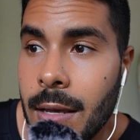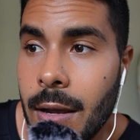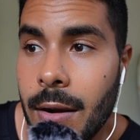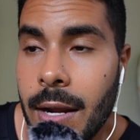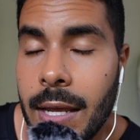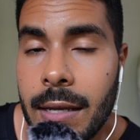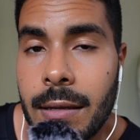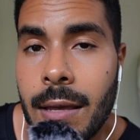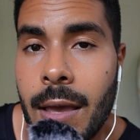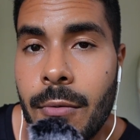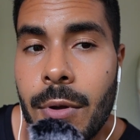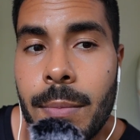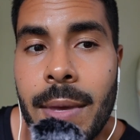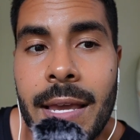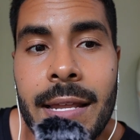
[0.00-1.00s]
All right,
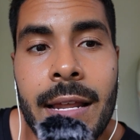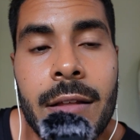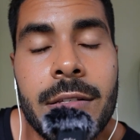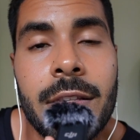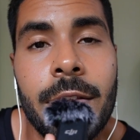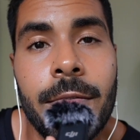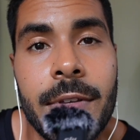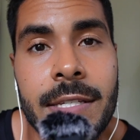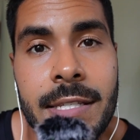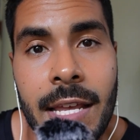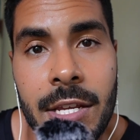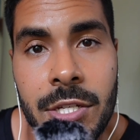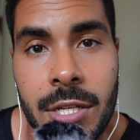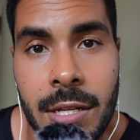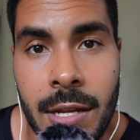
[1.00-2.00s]
we make it down to the fifth
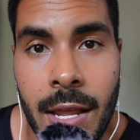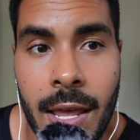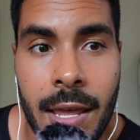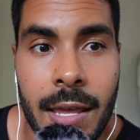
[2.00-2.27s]
station.